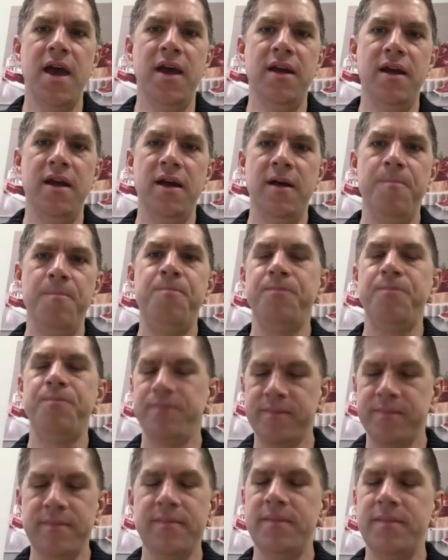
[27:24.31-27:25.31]
And
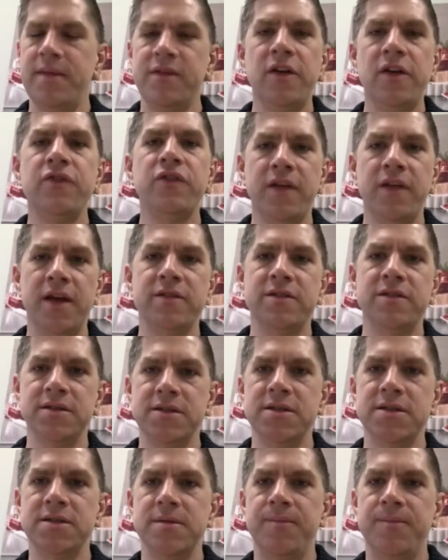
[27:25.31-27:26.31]
essentially that's the
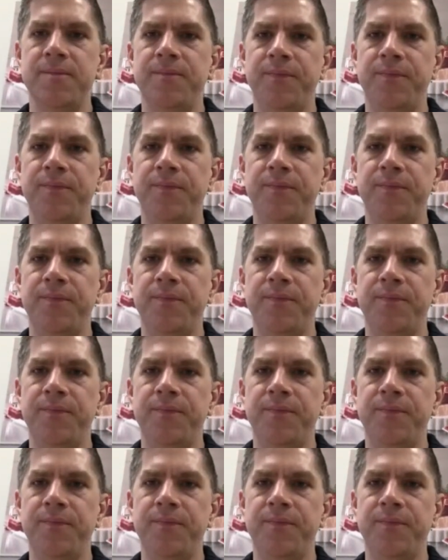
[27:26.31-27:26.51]
system.